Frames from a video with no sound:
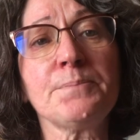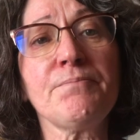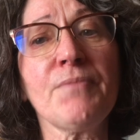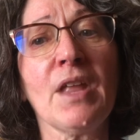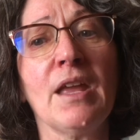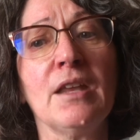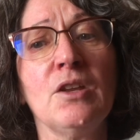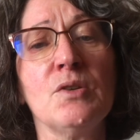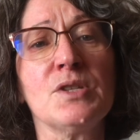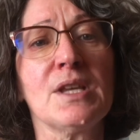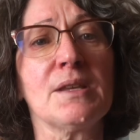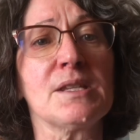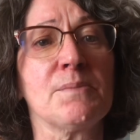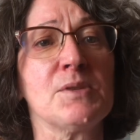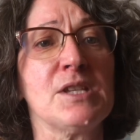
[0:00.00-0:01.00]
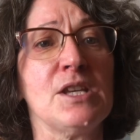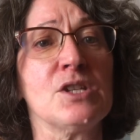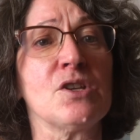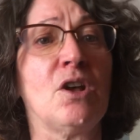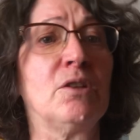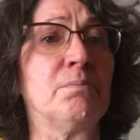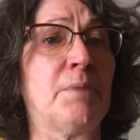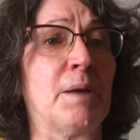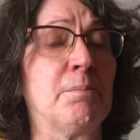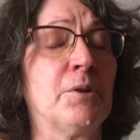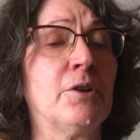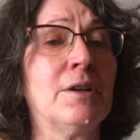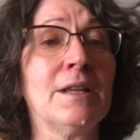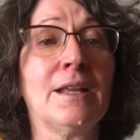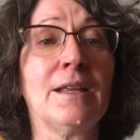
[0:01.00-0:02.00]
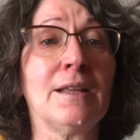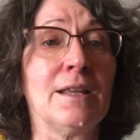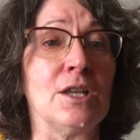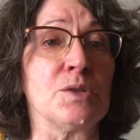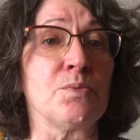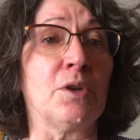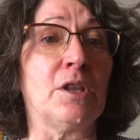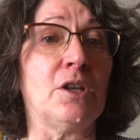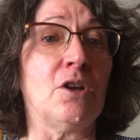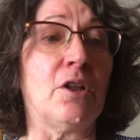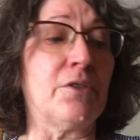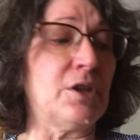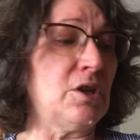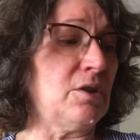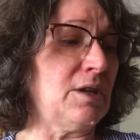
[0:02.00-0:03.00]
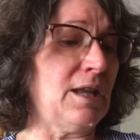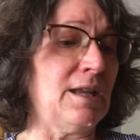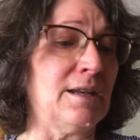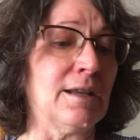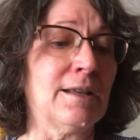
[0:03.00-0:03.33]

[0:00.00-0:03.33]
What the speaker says: And using some sea salt and pepper is really all that you need.